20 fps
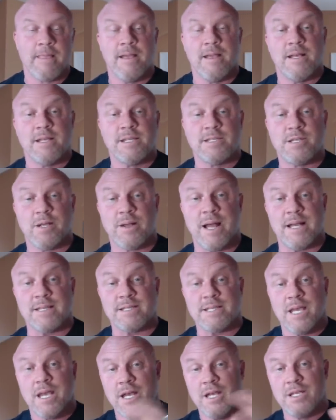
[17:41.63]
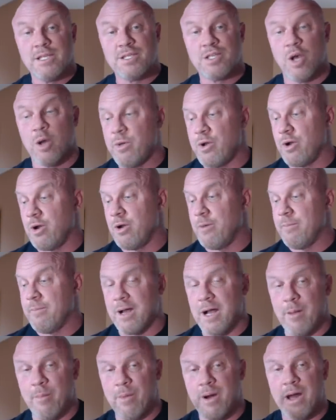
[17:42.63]
So guys, Somaderm,
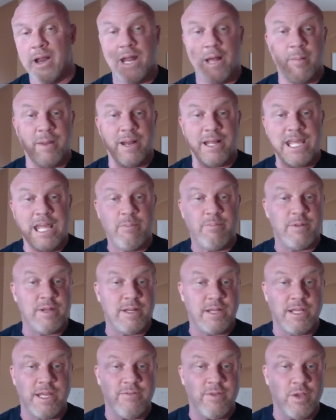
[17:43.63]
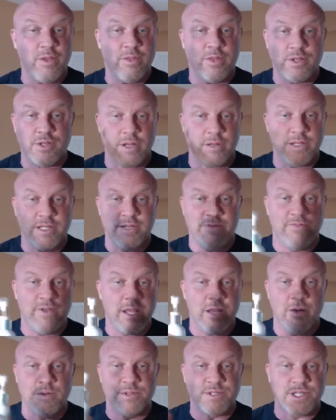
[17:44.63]
I'm on it. I'm going to keep giving you this
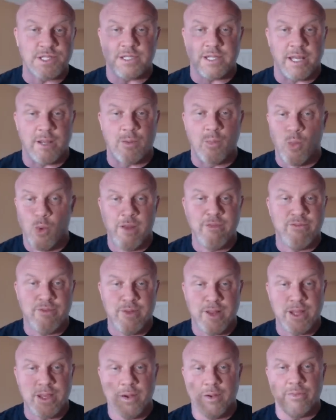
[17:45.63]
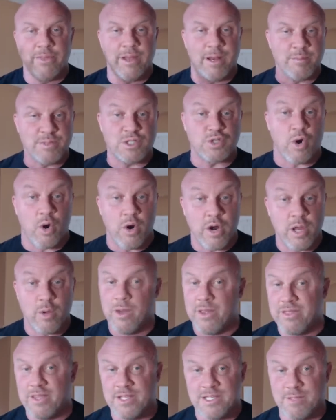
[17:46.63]
video is just like one video that I'm starting
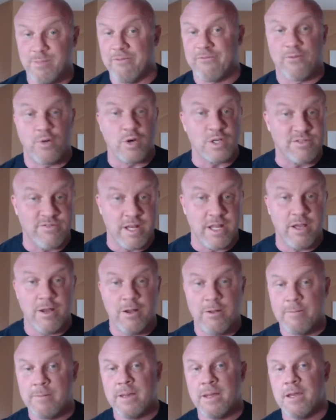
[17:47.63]
with. This is my first video.